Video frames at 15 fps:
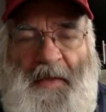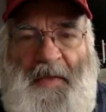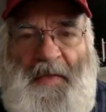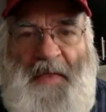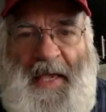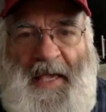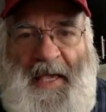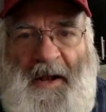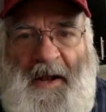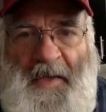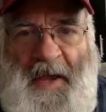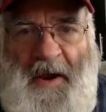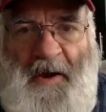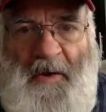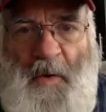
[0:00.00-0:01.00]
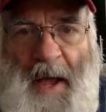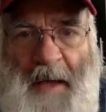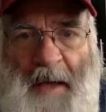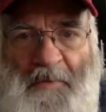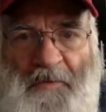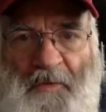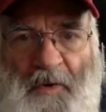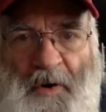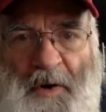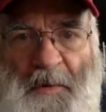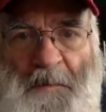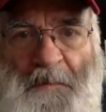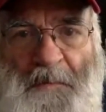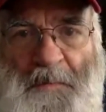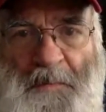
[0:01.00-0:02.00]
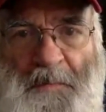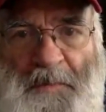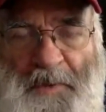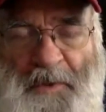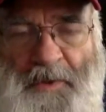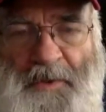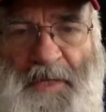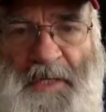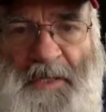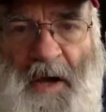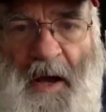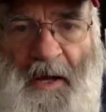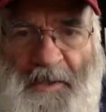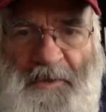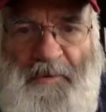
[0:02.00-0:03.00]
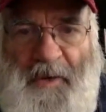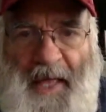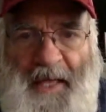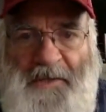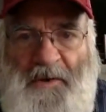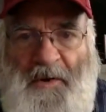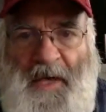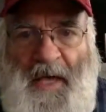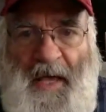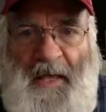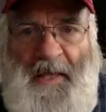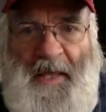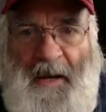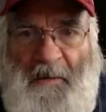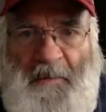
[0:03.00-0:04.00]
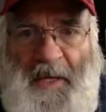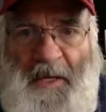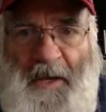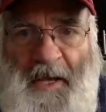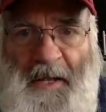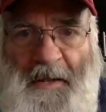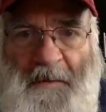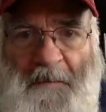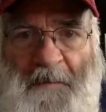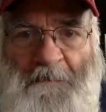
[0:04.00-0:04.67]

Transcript: they get on the air right before Tuesday's caucus. Well, that's okay. That'll be good.